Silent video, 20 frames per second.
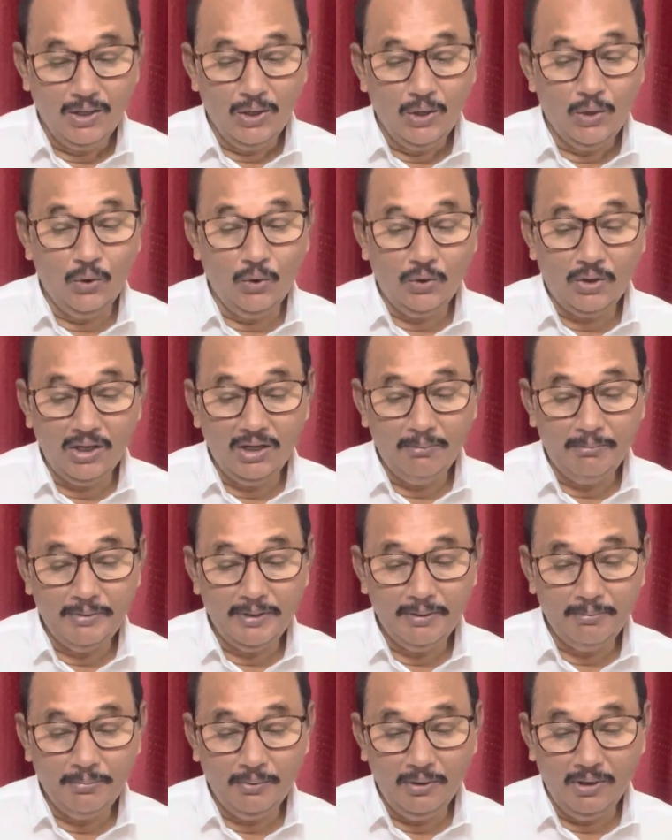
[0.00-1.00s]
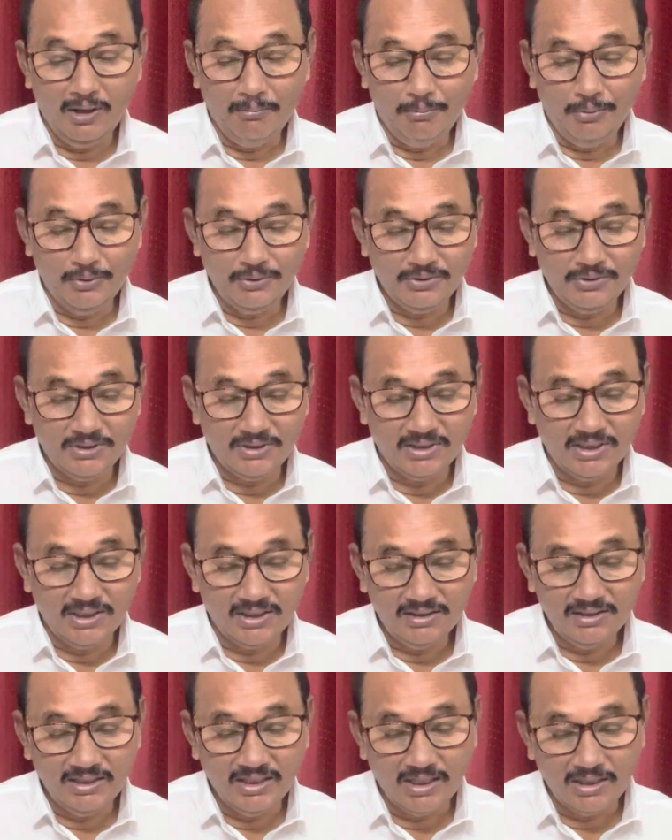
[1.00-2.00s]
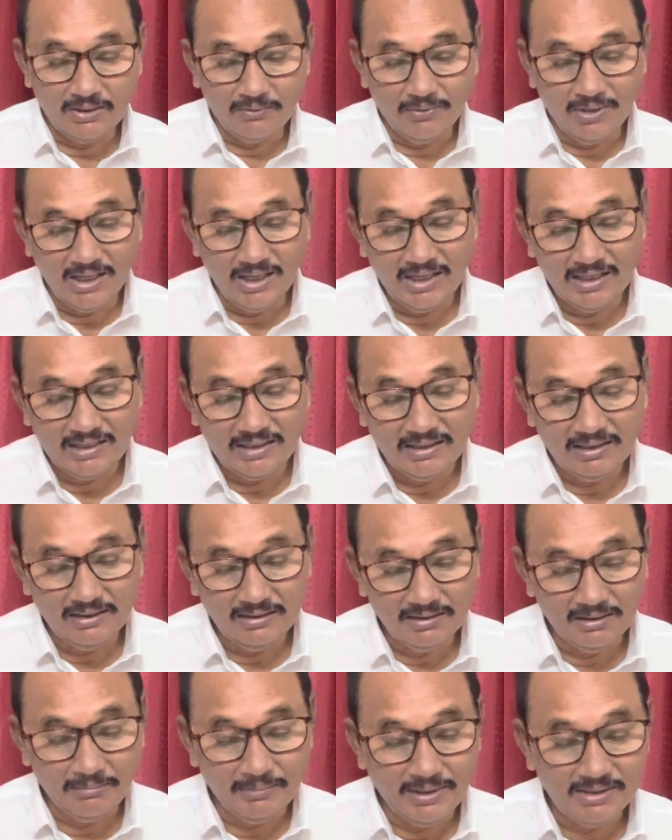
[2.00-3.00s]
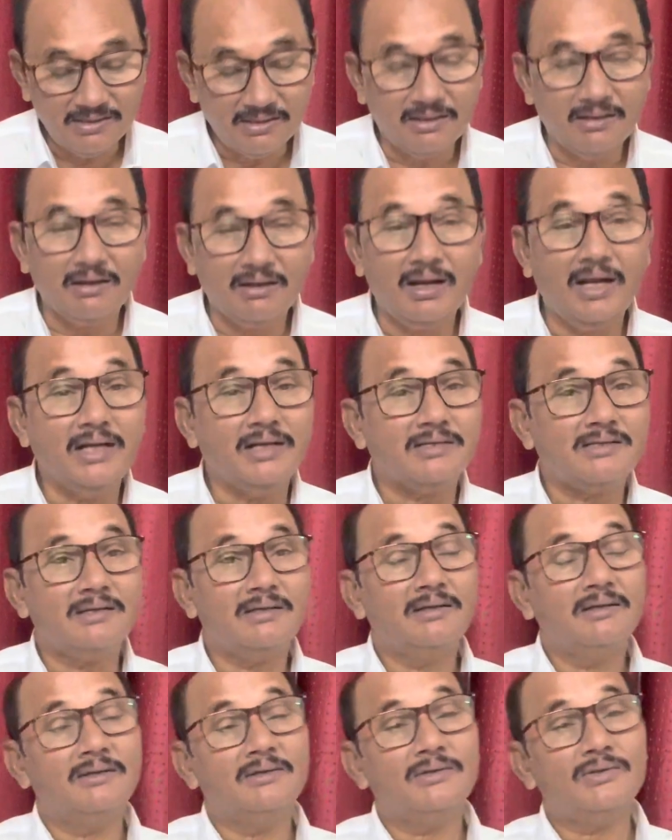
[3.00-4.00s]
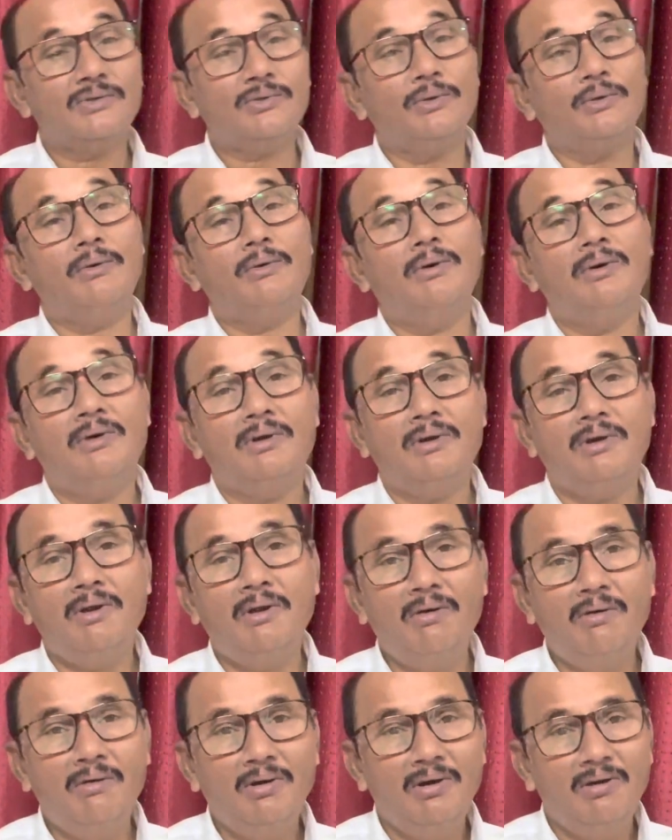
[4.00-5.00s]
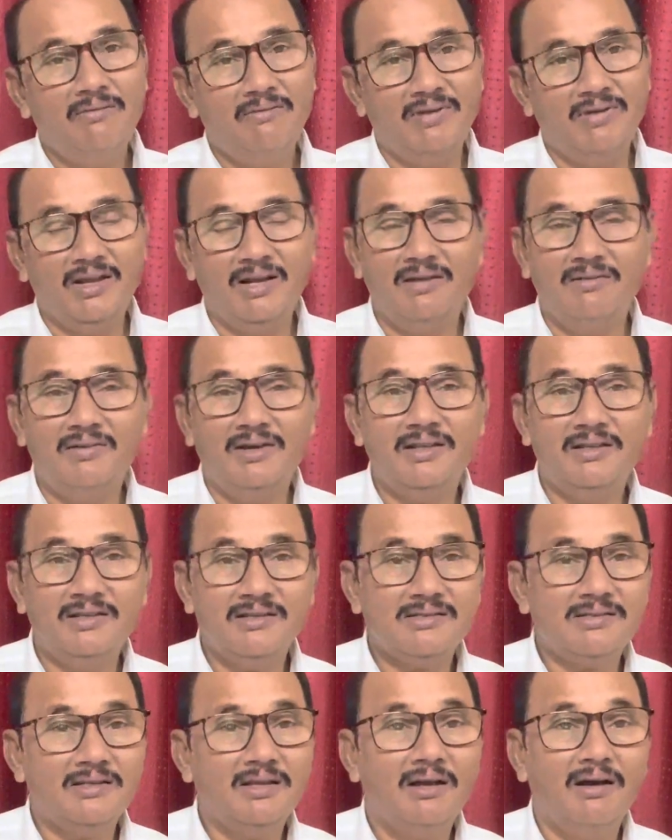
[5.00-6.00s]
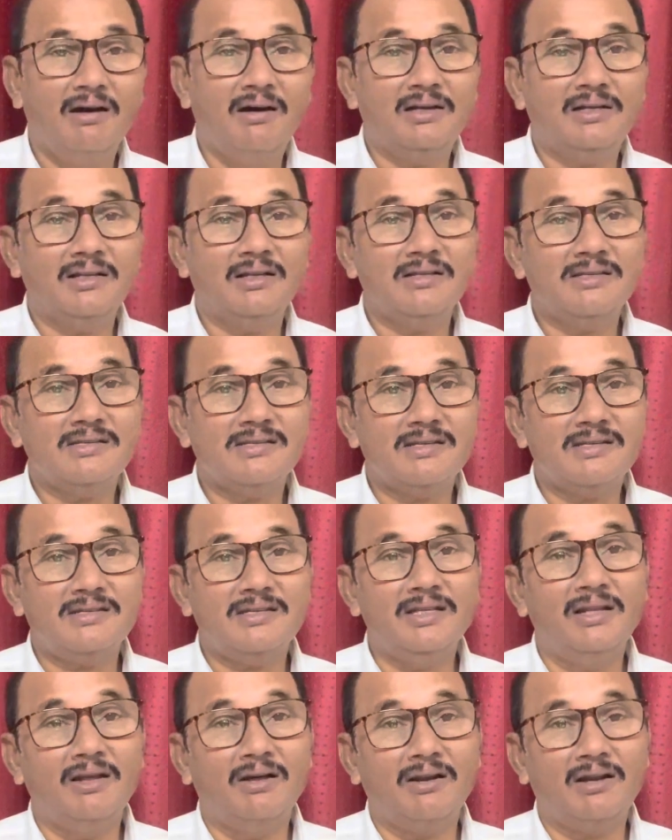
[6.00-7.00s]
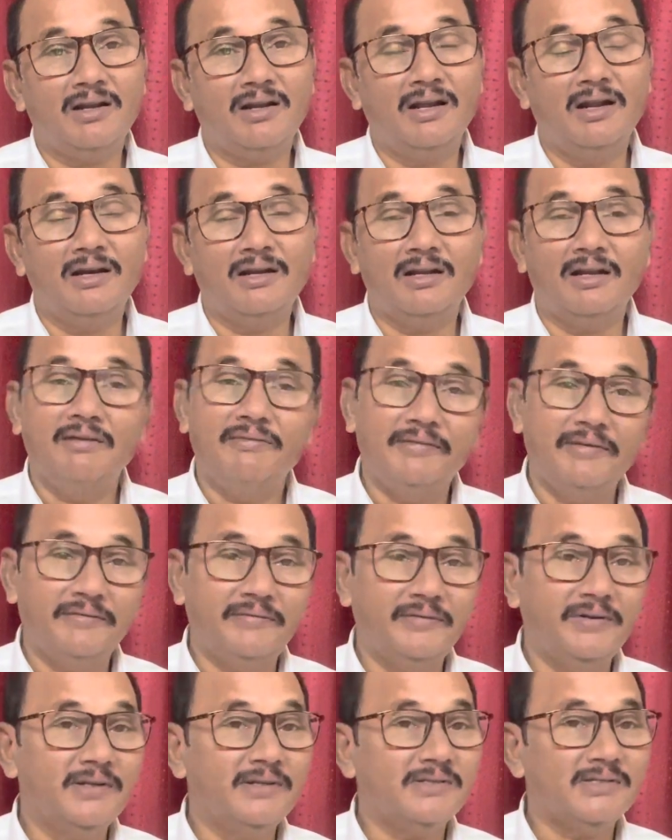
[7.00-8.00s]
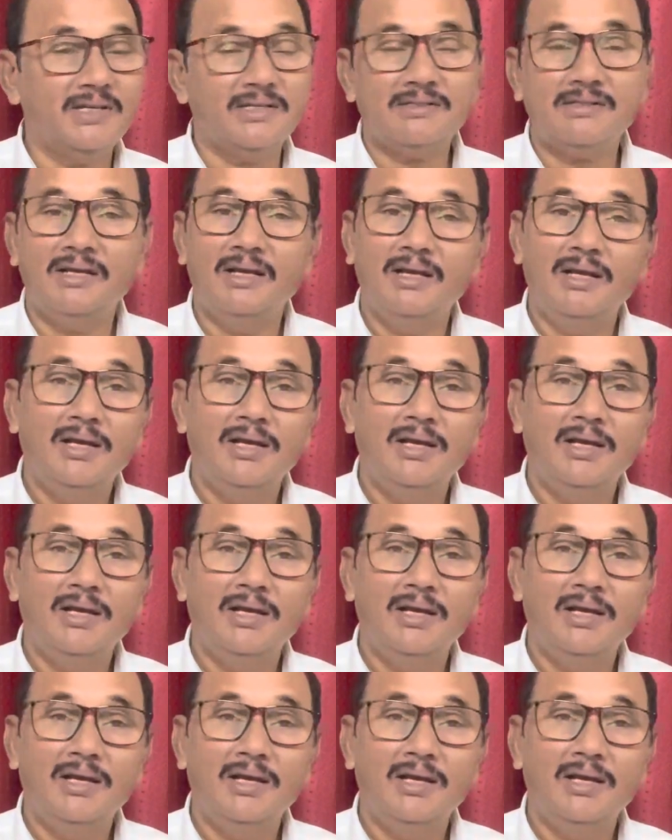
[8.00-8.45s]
Local people opposed that they are violating the basic rights. So, no, whenever this Article 16 or Article 15 says